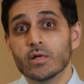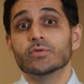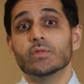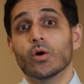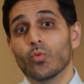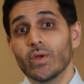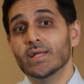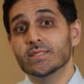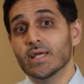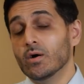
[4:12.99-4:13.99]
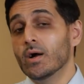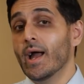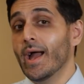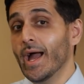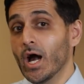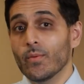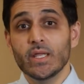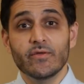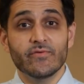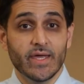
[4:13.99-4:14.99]
so that we can tell how
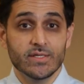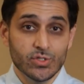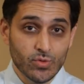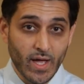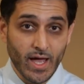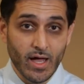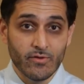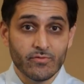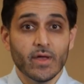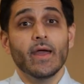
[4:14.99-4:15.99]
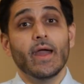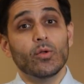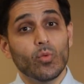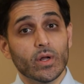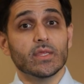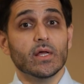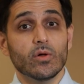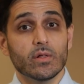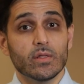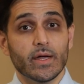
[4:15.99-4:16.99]
many veins you have and what they
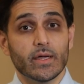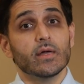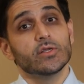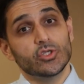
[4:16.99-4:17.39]
look like.